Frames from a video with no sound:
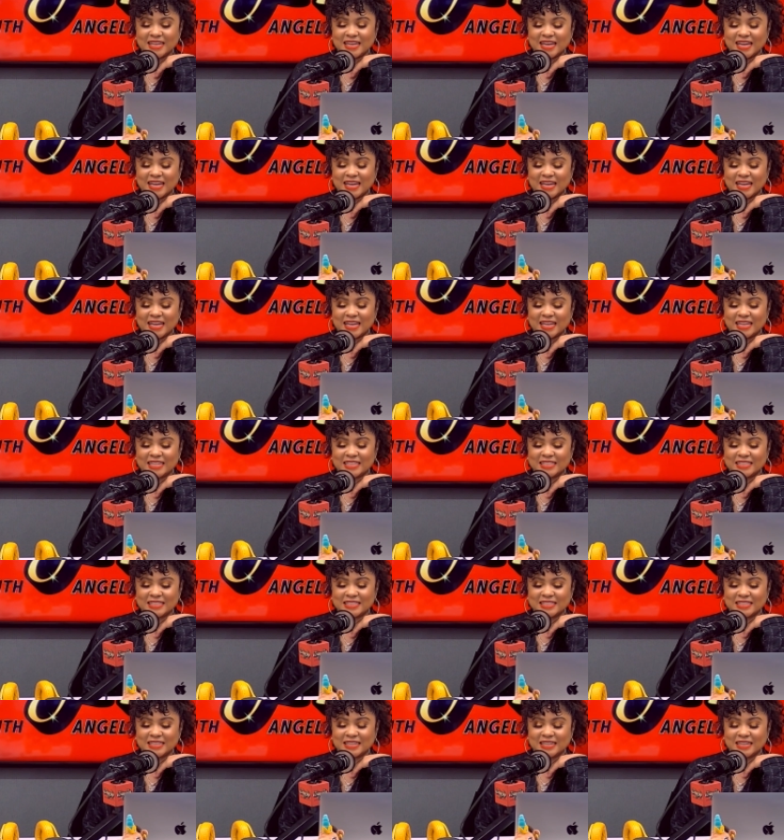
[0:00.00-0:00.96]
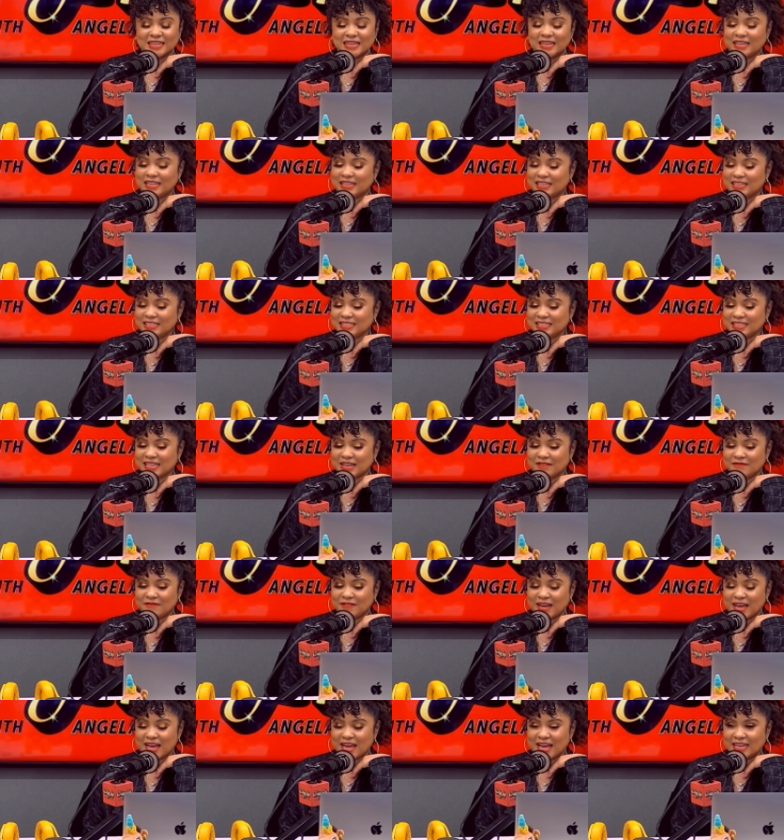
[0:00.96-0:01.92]
and uh, it's time
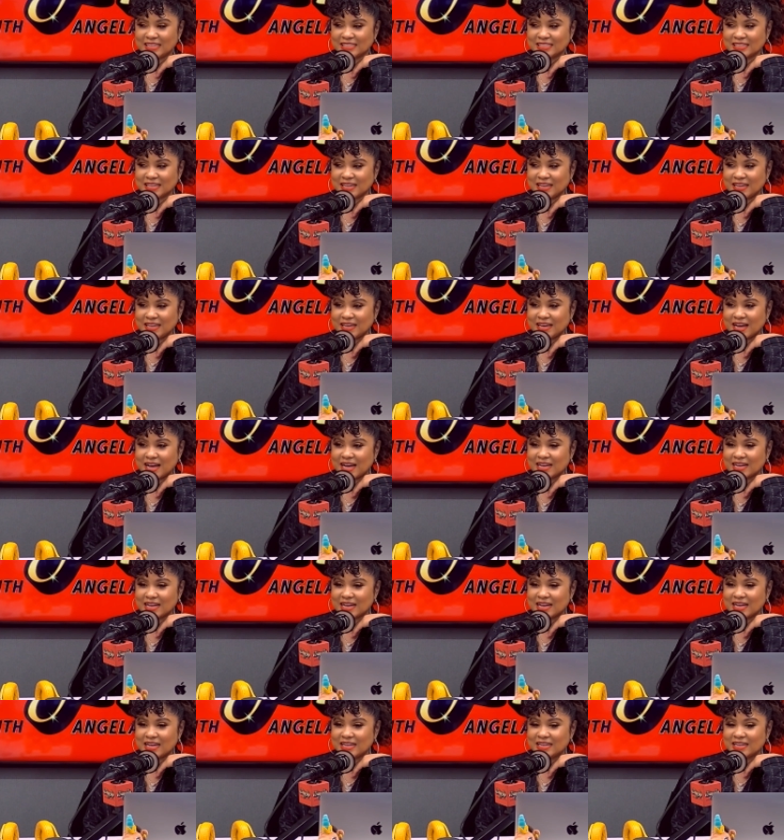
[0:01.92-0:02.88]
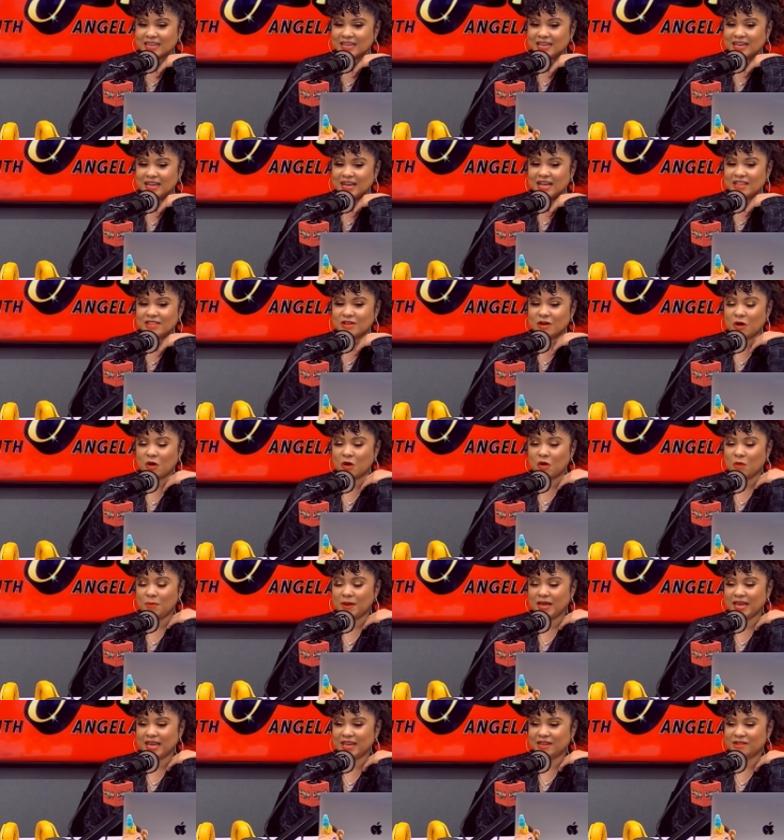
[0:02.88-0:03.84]
for Ask Yee. I got the whole
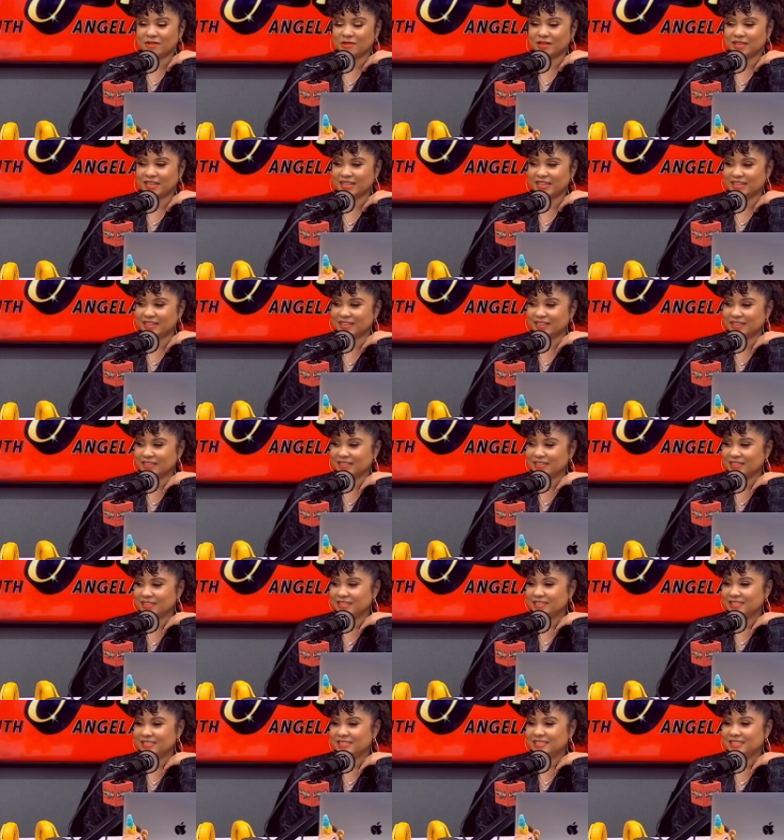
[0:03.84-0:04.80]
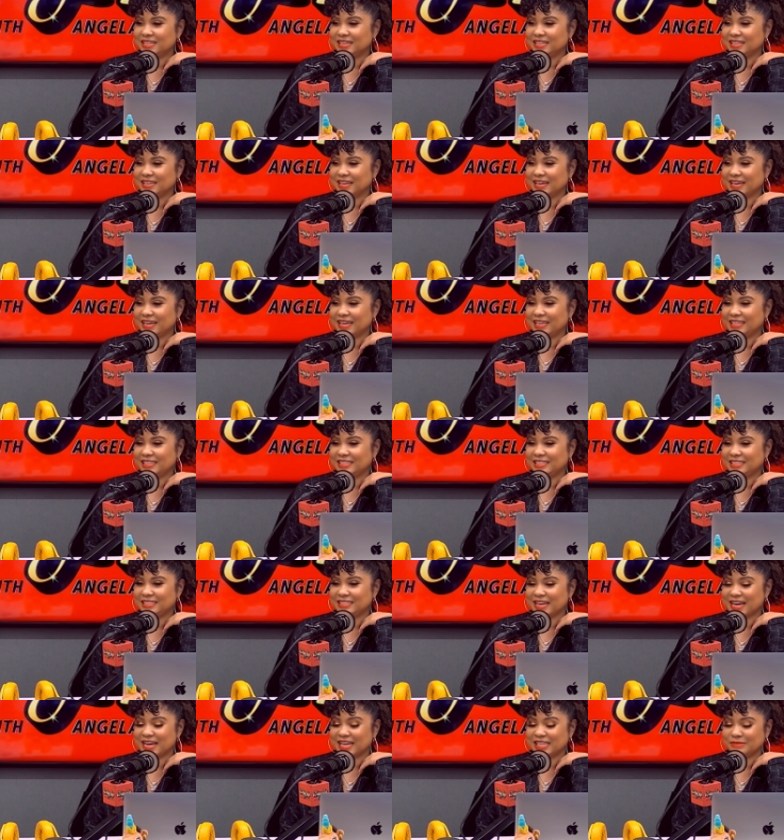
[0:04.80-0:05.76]
panel here. Chela H.,
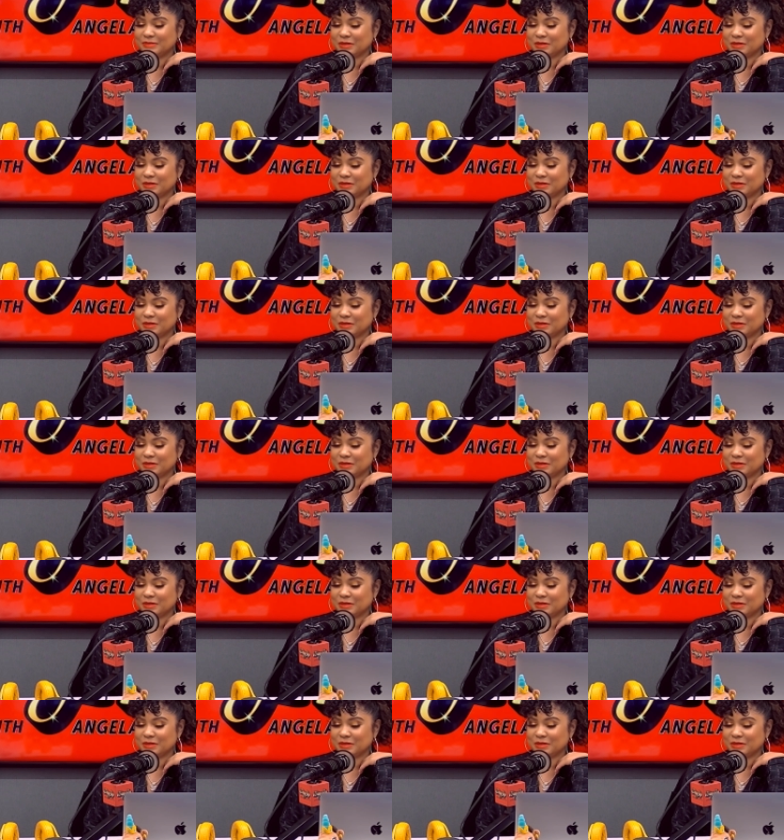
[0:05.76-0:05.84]
Jasmine